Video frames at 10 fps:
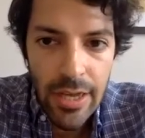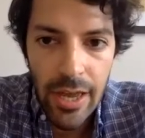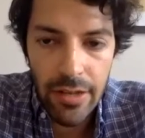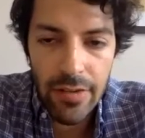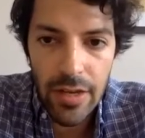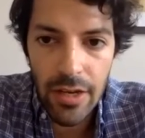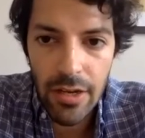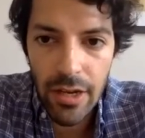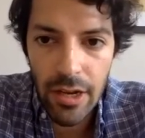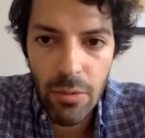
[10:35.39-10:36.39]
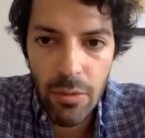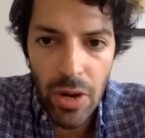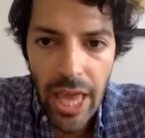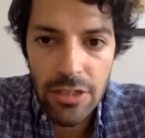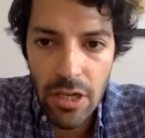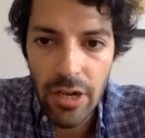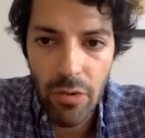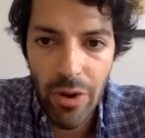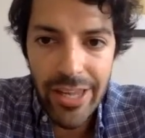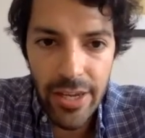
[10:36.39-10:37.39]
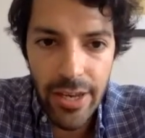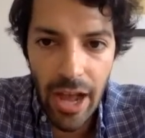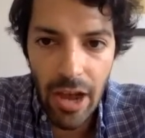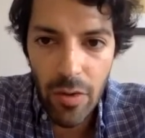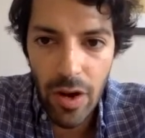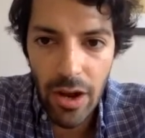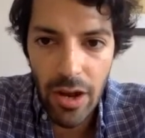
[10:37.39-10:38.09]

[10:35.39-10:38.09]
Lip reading: And we actually already now,